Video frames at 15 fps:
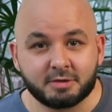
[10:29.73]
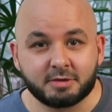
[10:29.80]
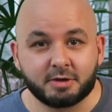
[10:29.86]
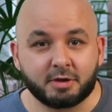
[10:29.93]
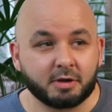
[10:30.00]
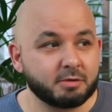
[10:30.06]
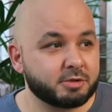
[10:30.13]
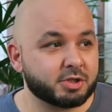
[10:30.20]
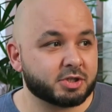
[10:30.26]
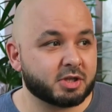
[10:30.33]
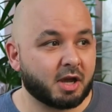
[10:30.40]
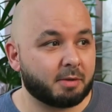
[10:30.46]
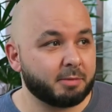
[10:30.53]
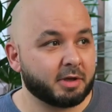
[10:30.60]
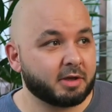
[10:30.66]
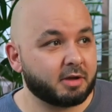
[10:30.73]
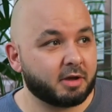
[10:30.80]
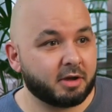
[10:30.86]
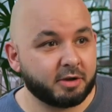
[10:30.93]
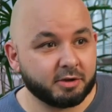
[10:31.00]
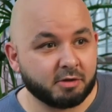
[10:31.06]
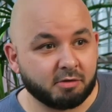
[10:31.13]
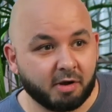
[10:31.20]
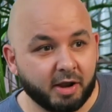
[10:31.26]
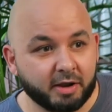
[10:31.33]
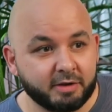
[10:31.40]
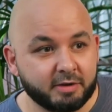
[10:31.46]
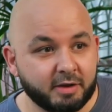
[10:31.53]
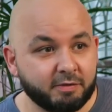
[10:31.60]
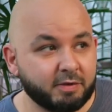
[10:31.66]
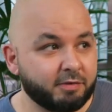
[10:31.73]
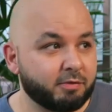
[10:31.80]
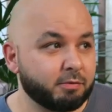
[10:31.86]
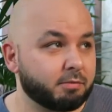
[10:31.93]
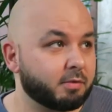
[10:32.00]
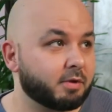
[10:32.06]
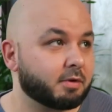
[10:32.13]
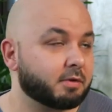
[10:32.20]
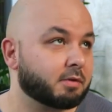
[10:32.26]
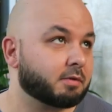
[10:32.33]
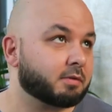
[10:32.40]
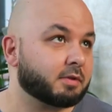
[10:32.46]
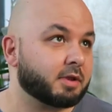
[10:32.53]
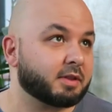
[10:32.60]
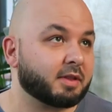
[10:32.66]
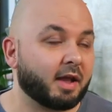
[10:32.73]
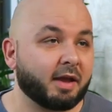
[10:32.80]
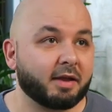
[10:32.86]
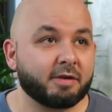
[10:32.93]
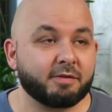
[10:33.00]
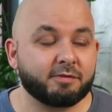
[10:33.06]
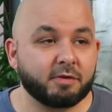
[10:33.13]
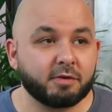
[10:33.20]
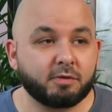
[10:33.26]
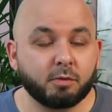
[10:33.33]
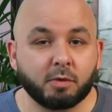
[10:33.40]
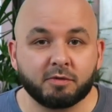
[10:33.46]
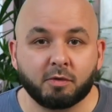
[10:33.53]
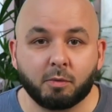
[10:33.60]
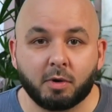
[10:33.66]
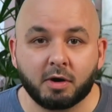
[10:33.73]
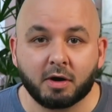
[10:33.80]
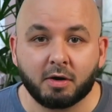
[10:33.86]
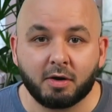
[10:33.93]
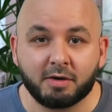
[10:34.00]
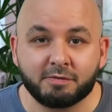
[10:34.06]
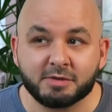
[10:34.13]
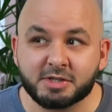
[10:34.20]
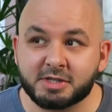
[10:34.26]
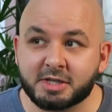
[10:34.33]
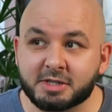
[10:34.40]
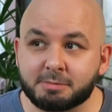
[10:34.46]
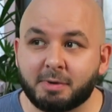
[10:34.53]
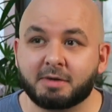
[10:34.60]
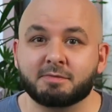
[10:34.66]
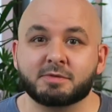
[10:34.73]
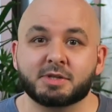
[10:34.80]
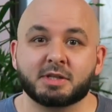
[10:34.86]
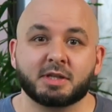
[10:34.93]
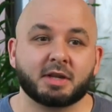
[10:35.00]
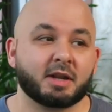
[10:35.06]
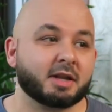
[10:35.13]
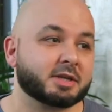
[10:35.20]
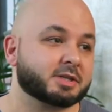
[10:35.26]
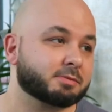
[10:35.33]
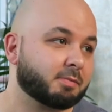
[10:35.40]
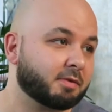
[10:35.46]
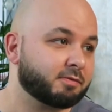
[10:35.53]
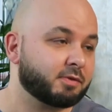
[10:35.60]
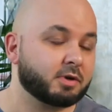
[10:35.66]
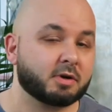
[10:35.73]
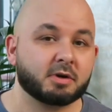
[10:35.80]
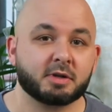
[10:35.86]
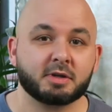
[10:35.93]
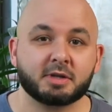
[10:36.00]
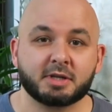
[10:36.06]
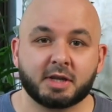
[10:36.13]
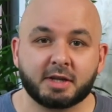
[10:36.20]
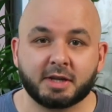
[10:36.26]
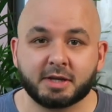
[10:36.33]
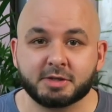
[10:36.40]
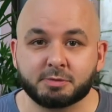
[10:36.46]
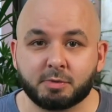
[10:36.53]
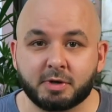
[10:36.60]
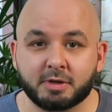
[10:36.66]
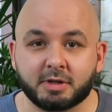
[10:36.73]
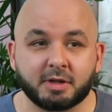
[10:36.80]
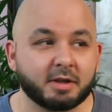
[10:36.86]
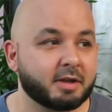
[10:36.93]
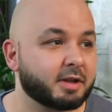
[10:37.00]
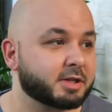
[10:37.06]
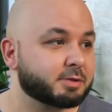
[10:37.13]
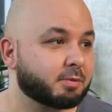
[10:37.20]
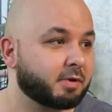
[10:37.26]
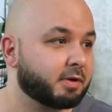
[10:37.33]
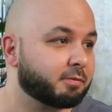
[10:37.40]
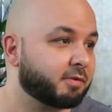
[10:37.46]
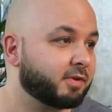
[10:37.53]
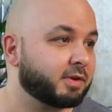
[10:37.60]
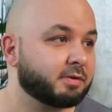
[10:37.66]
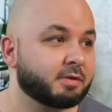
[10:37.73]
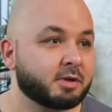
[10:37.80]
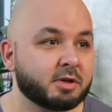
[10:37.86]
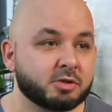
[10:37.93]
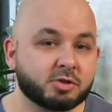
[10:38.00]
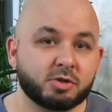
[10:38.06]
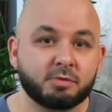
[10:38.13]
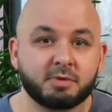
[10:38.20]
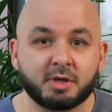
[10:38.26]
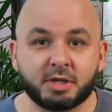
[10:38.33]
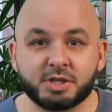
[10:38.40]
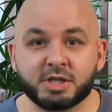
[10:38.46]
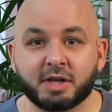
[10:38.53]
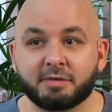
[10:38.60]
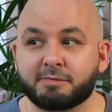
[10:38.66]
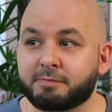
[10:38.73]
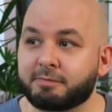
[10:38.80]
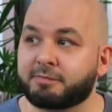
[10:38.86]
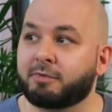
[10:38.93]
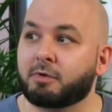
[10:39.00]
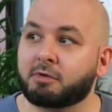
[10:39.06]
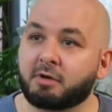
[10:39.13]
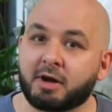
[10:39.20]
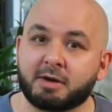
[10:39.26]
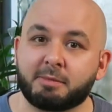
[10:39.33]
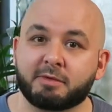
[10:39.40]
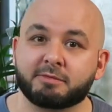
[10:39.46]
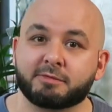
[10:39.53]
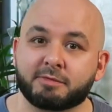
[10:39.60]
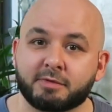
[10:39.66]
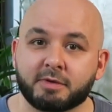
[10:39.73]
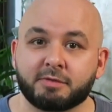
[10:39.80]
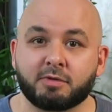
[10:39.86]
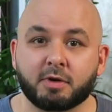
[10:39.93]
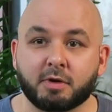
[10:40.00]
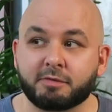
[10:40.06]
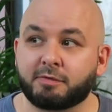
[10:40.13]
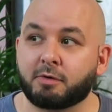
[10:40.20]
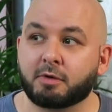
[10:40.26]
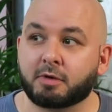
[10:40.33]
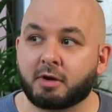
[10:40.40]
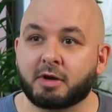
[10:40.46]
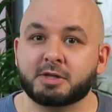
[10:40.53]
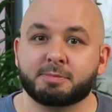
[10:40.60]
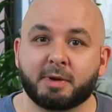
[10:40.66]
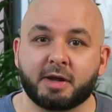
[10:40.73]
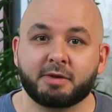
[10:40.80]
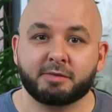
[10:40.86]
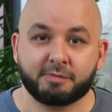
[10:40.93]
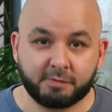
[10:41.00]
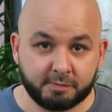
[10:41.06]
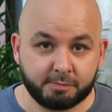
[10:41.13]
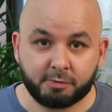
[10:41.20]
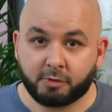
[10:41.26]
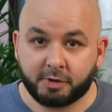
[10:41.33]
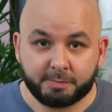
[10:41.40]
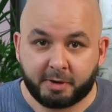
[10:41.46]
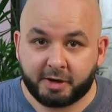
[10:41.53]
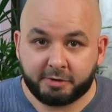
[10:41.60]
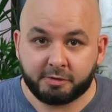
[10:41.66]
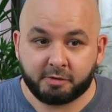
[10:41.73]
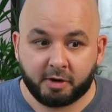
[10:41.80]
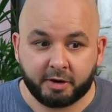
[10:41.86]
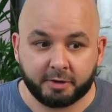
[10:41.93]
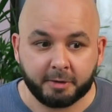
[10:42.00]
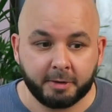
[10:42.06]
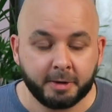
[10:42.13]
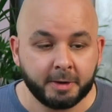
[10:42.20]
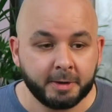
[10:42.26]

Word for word: You know, just come here, earn $1,000. Even if you did that, if you worked for one client for 6 months, and then the next month you got the next one, and then the next one, within 2 years you'd have $4,000 a month. If you got 4 clients paying you $1,000,